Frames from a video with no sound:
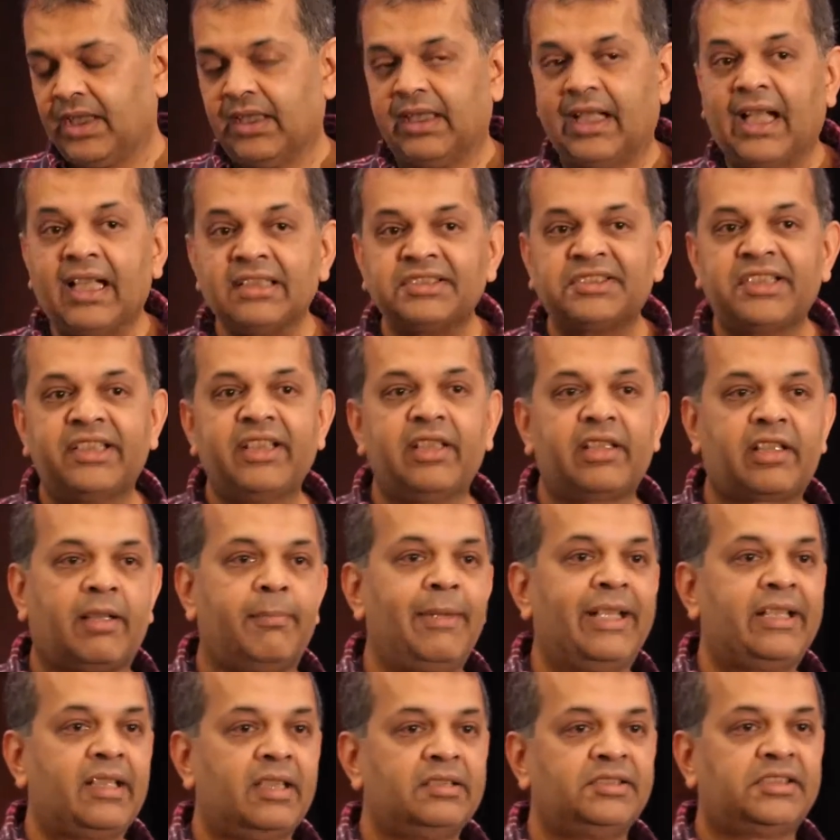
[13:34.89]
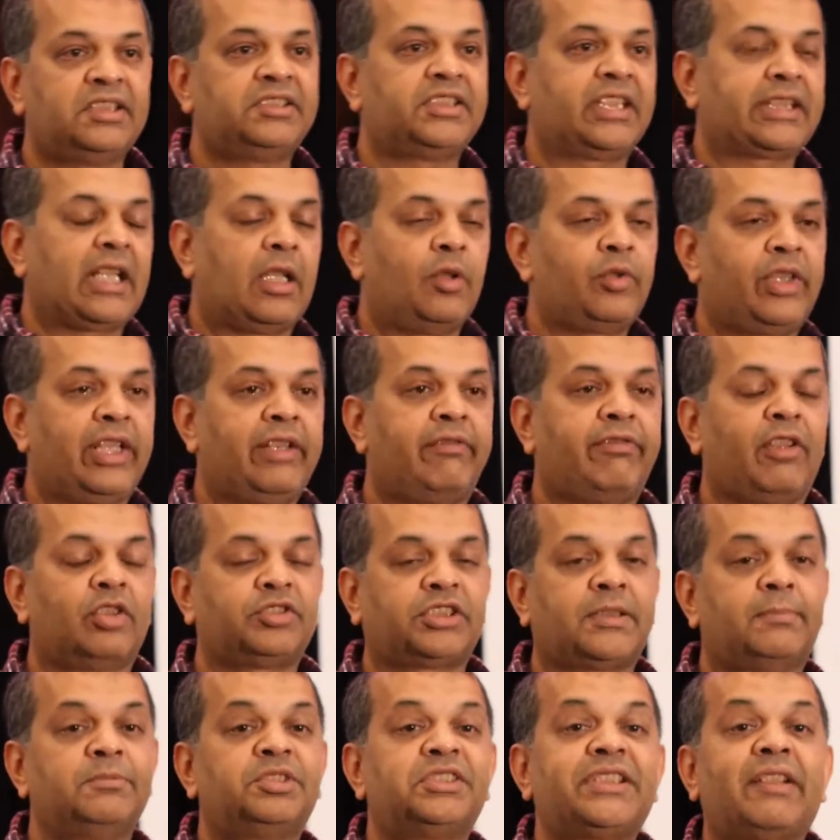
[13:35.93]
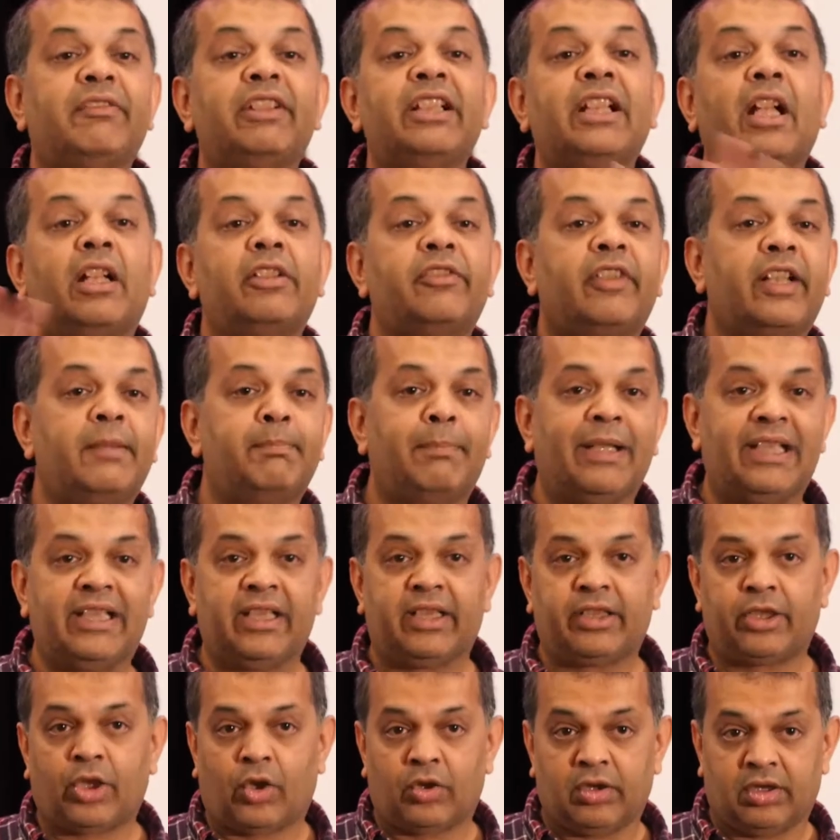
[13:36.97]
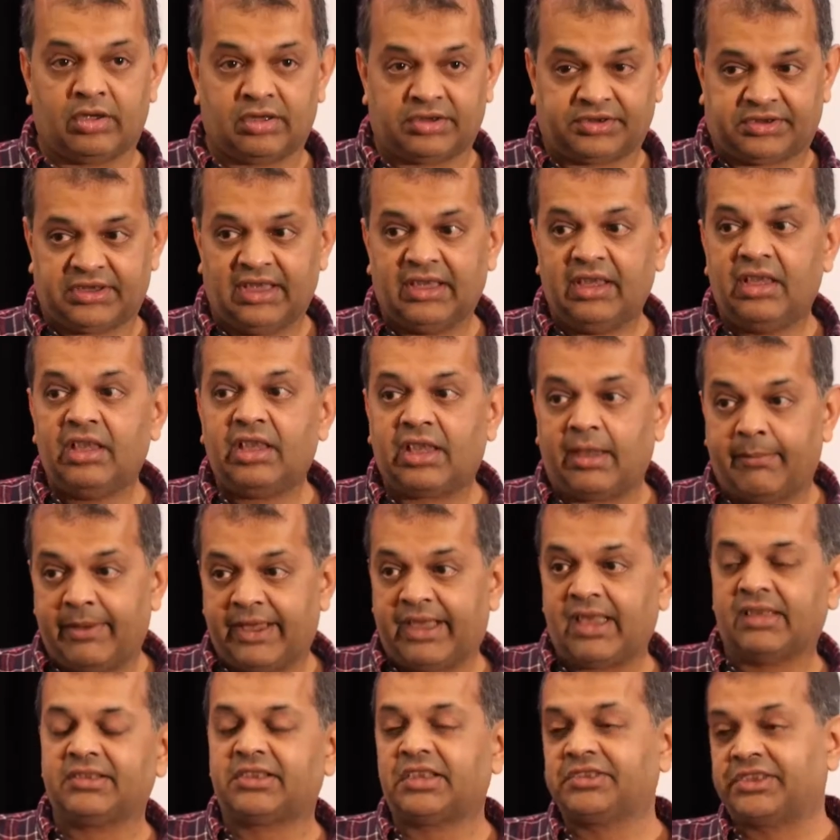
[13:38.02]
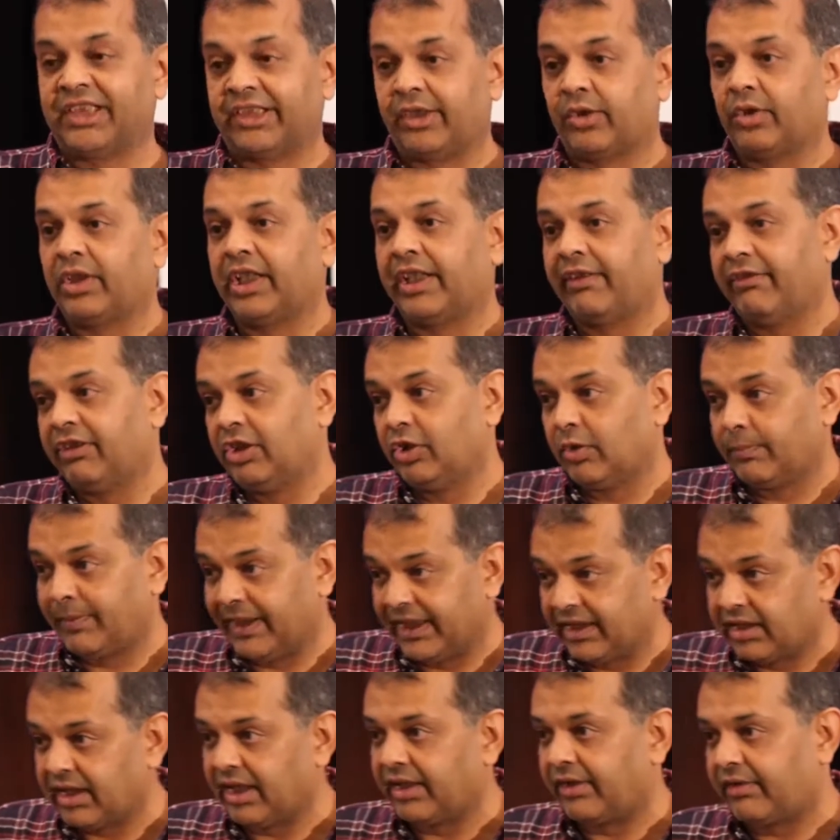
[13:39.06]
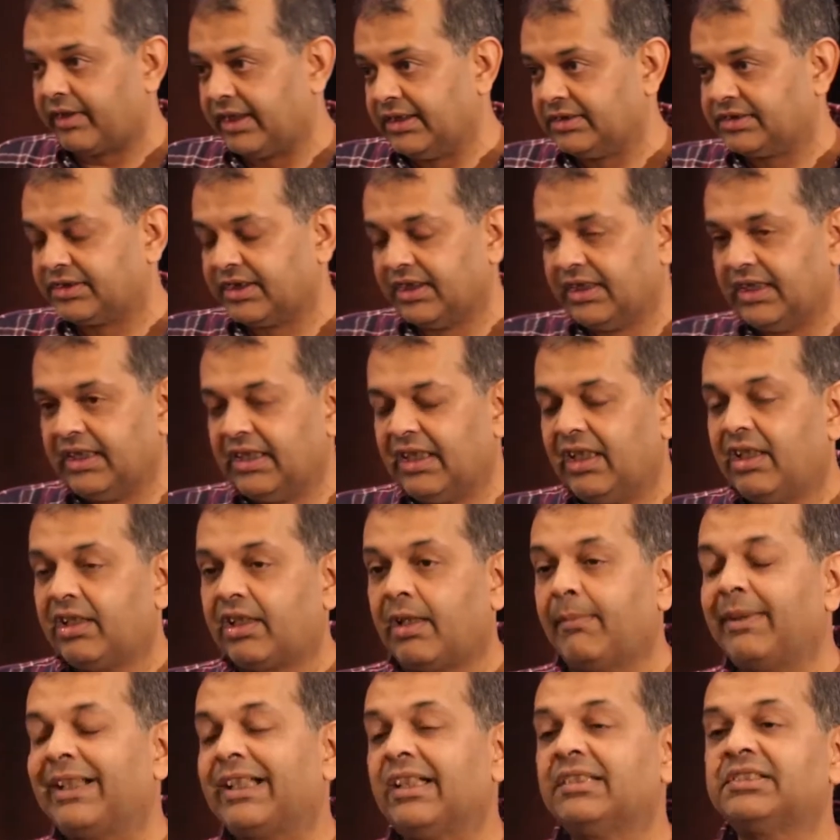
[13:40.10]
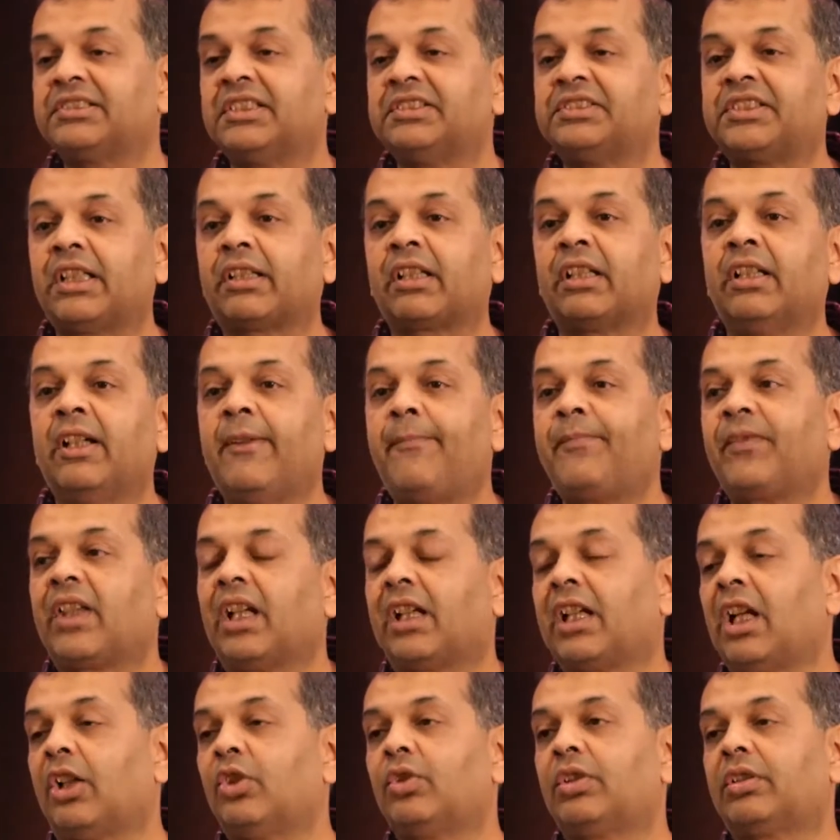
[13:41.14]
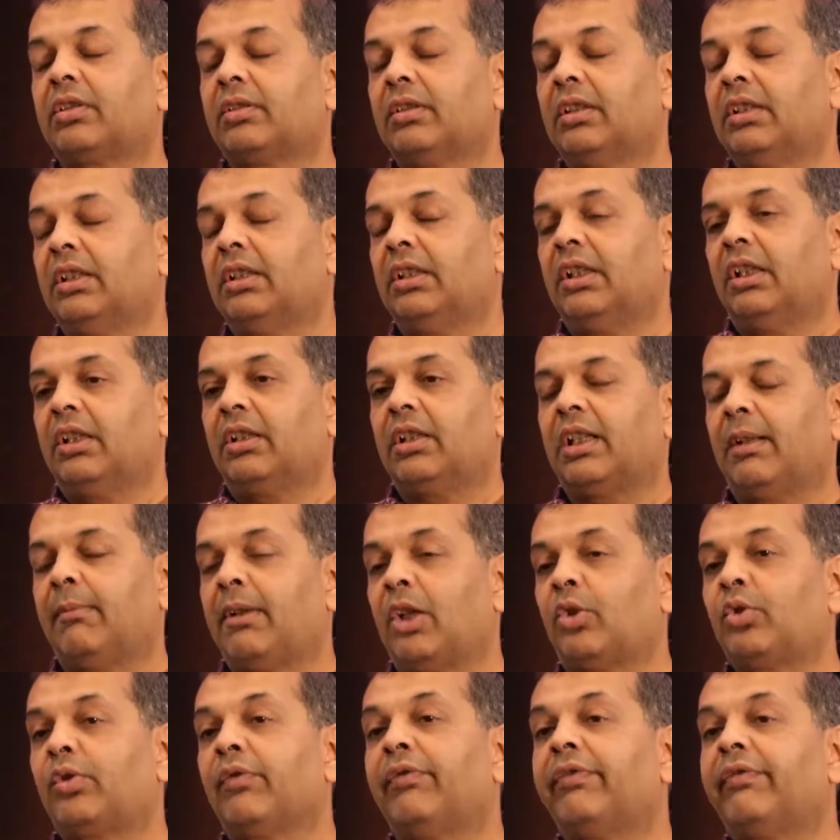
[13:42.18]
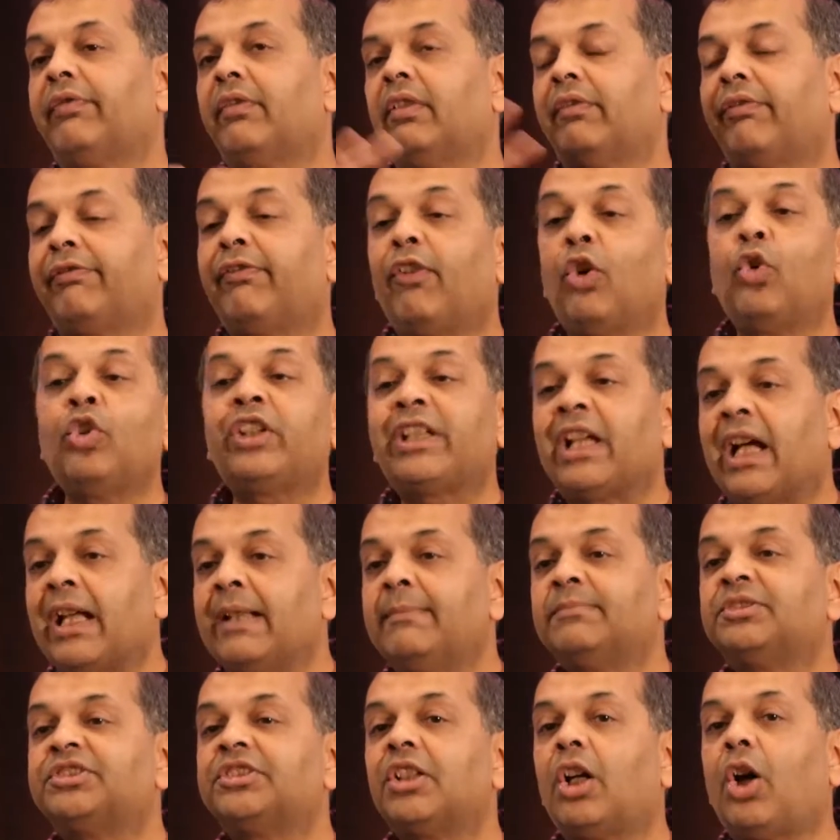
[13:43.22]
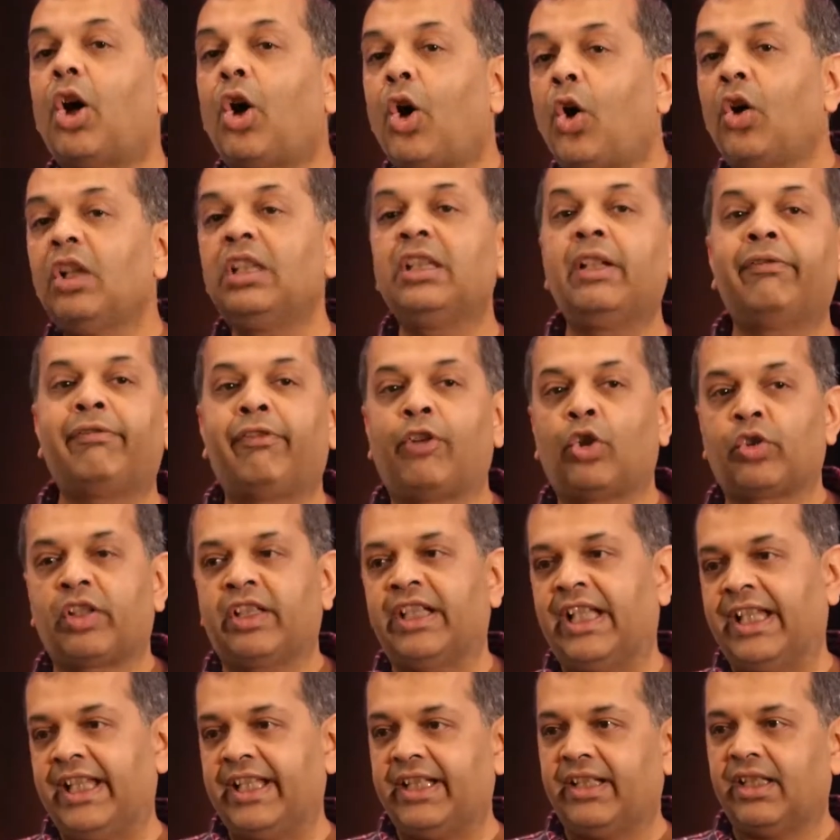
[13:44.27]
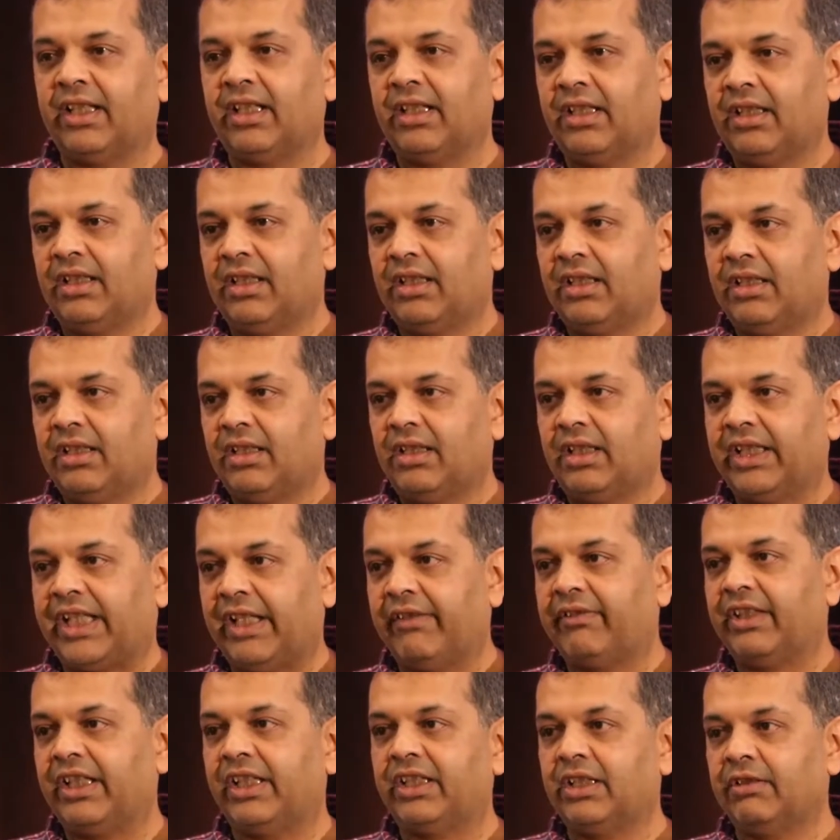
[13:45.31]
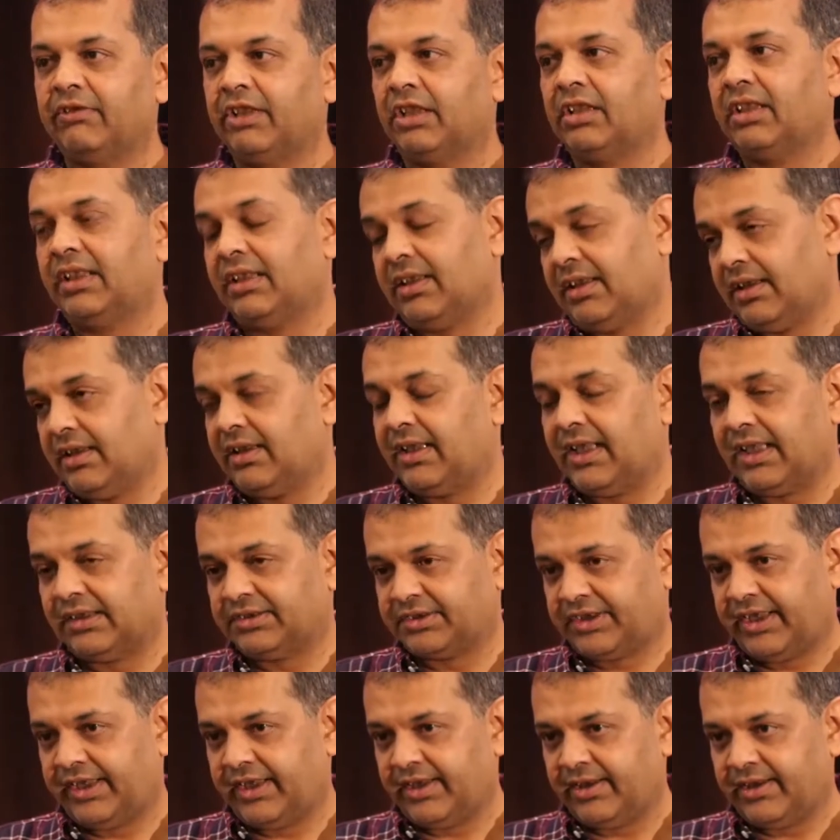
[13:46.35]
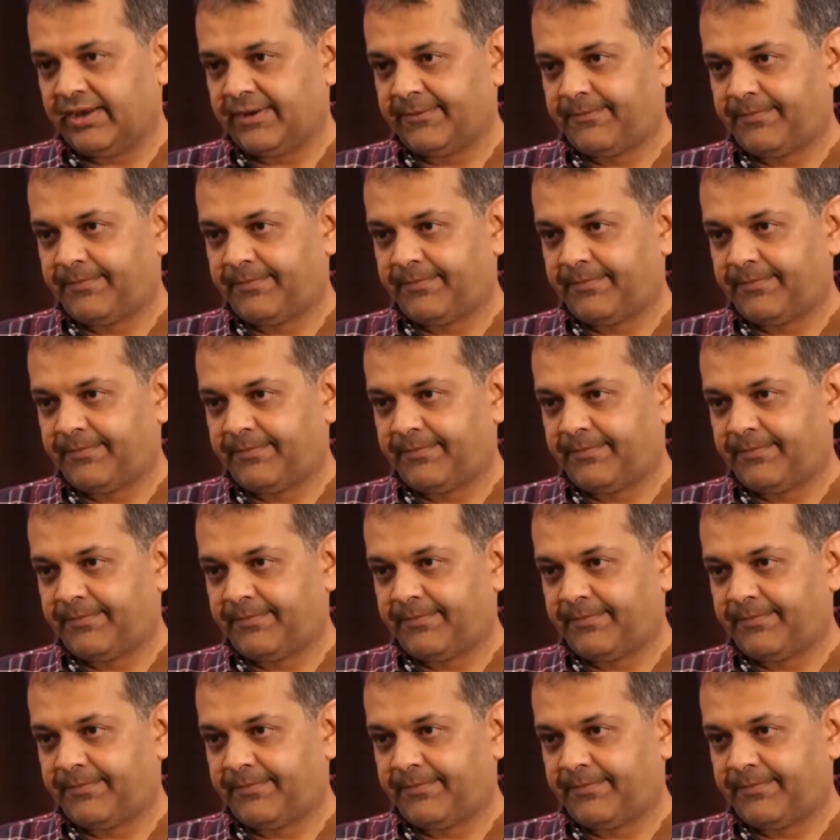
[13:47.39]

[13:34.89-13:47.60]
Last year, remittances accounted for some seven hundred billion dollars, remittances into the developing countries. Remittances are account, amount to four times all the foreign aid given in the world last year.